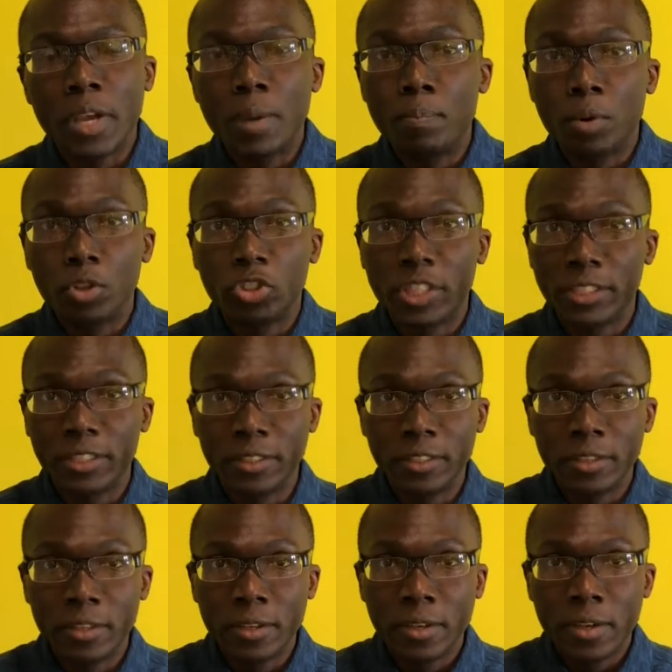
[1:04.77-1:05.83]
project,
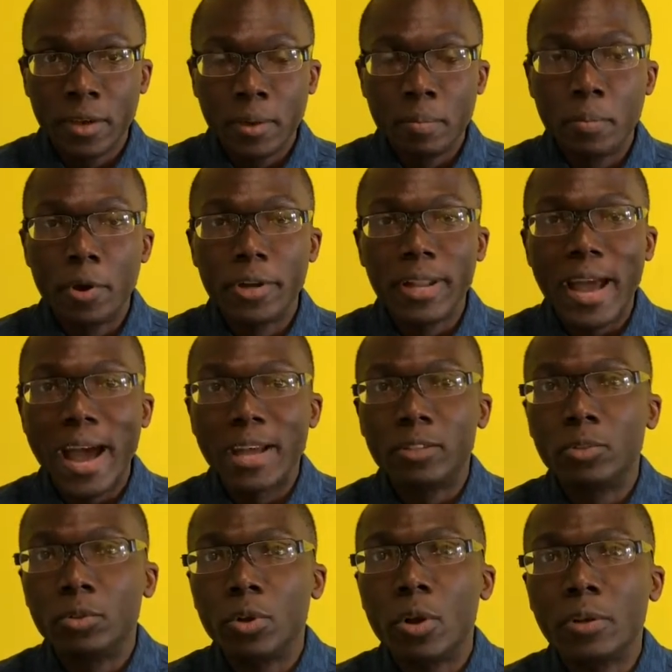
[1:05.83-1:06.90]
but I
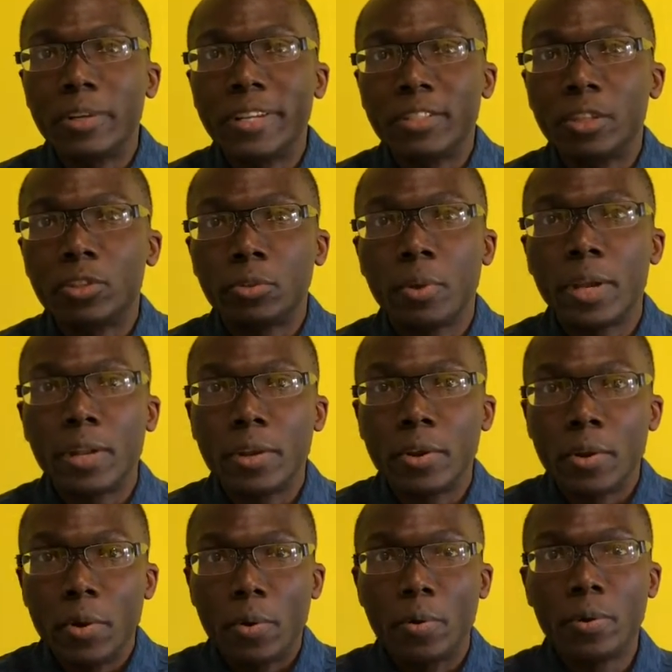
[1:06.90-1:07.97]
do not necessarily
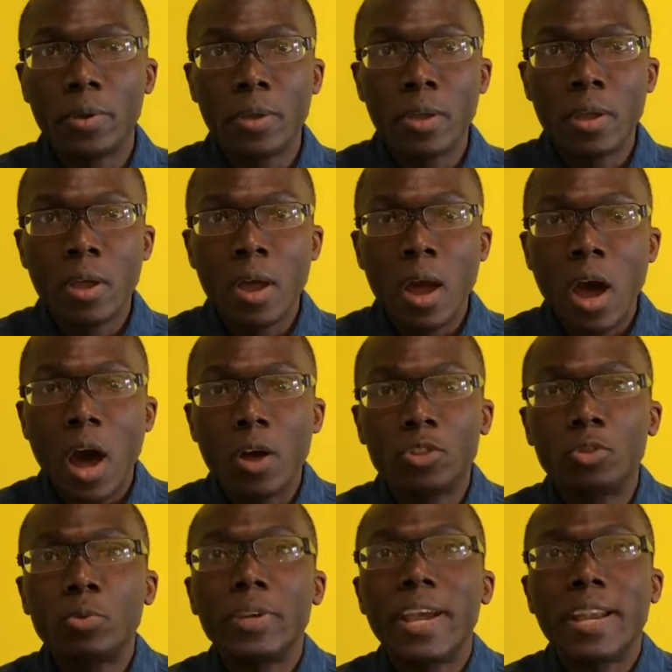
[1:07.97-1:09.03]
know how
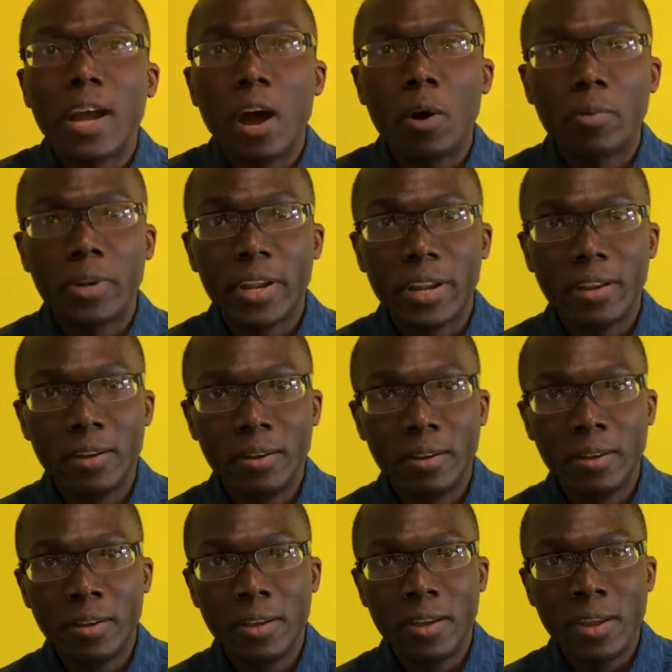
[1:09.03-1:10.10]
to get out there
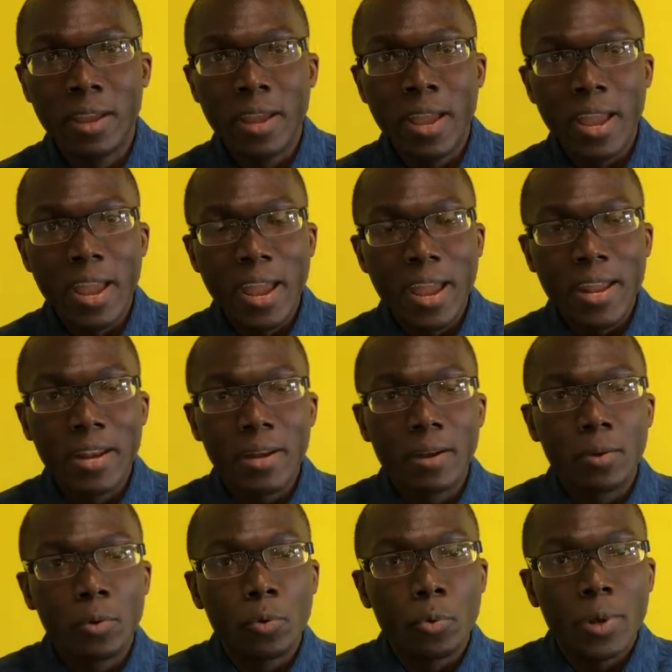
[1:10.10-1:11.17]
and
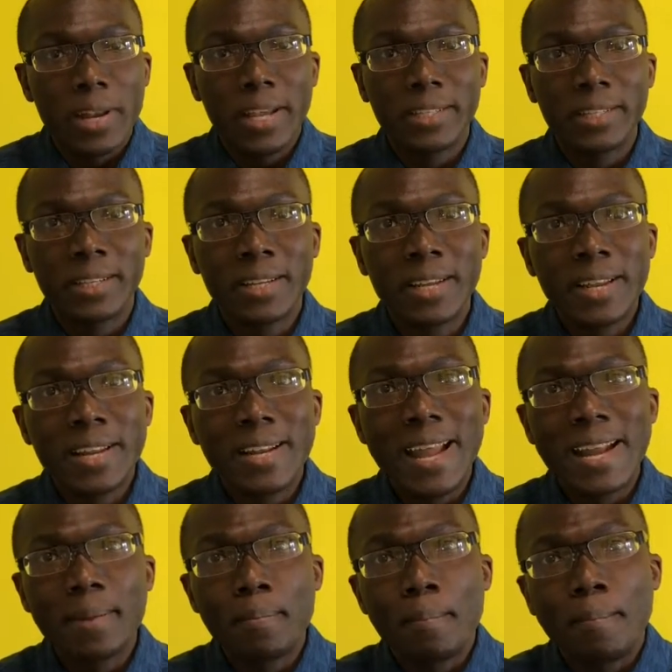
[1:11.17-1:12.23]
relate
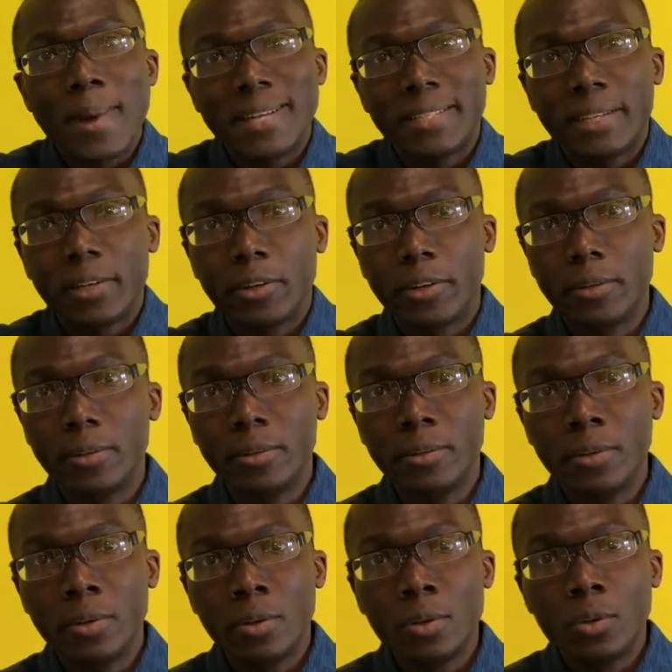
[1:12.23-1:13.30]
that material
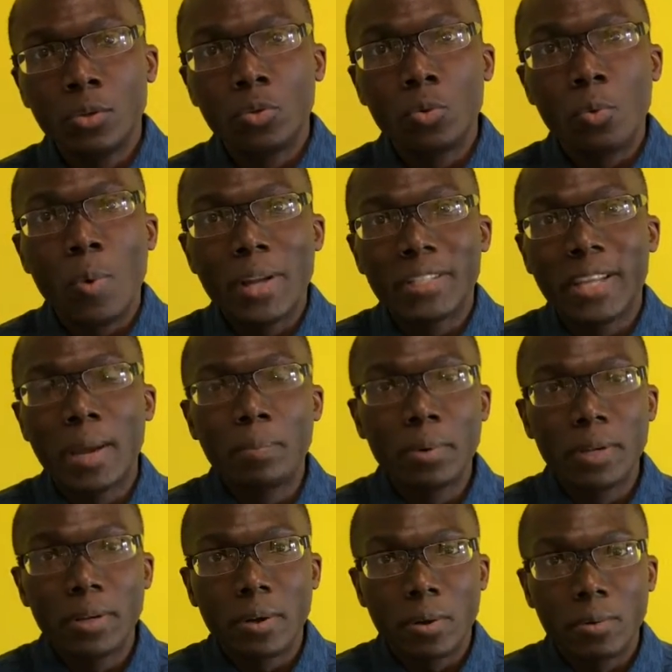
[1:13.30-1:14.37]
to what's
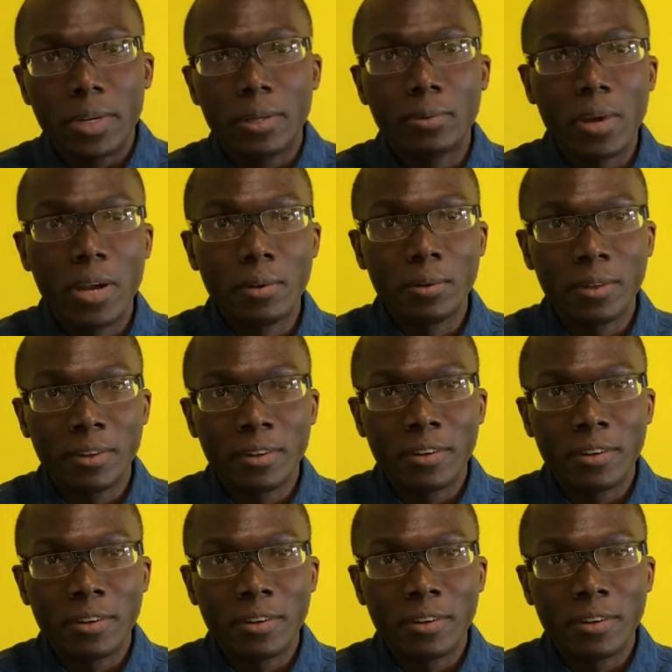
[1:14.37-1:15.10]
happening on the ground.